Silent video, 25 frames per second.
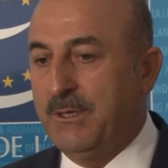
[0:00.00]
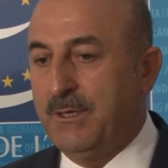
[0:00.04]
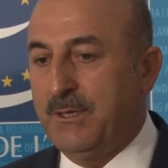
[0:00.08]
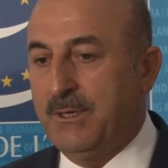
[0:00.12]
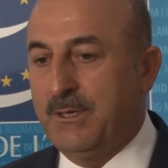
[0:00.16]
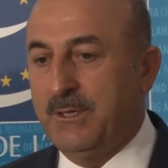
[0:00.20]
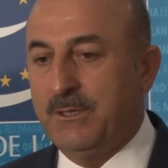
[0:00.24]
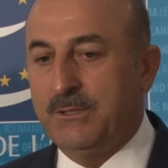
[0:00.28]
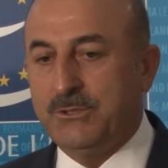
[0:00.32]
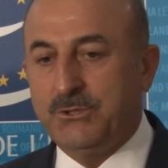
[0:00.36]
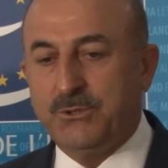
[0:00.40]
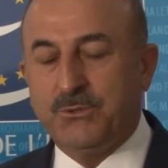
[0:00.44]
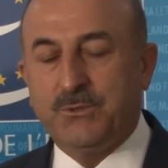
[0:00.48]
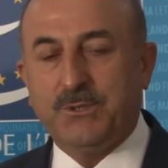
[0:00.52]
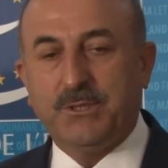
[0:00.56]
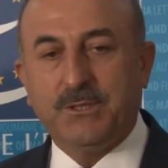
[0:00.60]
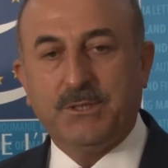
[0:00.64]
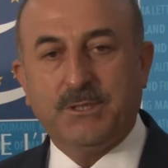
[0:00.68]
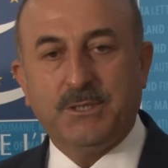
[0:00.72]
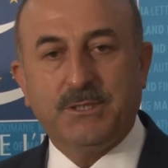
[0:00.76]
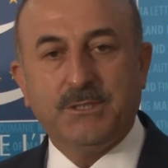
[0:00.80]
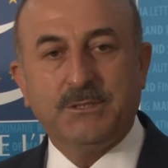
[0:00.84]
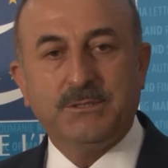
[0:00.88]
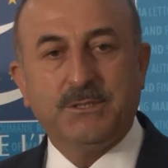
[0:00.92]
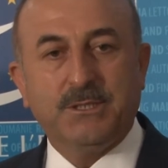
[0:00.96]
uh, during
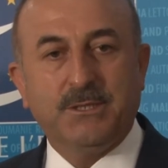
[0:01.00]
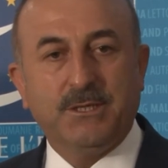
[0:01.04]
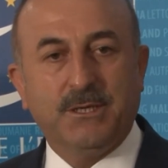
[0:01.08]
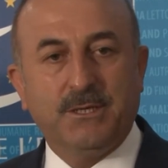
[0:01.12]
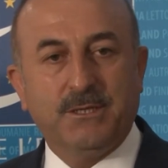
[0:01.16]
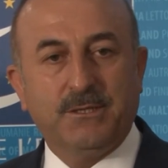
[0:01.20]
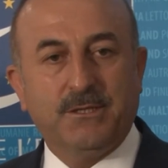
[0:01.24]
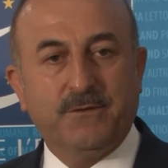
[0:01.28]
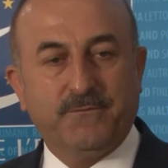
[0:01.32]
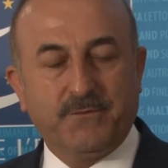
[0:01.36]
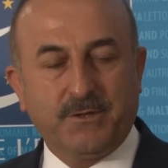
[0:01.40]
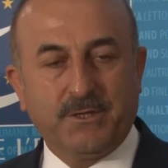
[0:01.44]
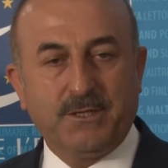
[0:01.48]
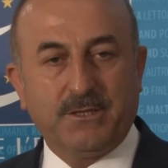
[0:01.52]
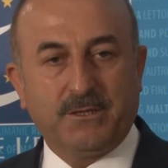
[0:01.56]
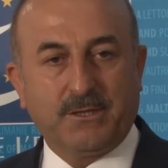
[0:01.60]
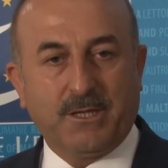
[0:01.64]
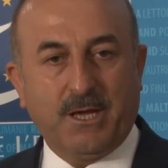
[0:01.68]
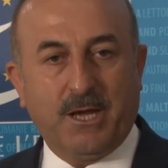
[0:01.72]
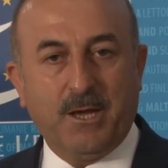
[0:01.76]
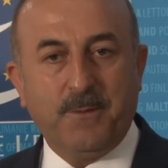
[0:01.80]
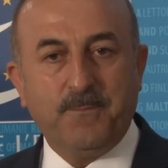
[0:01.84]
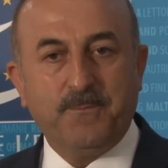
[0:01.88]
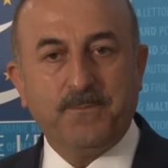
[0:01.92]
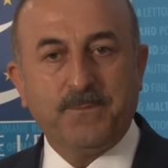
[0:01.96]
this uh, difficult
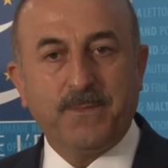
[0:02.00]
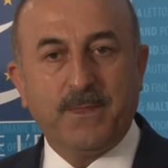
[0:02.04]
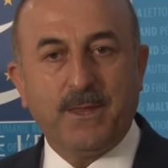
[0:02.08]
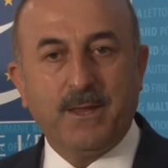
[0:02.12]
time.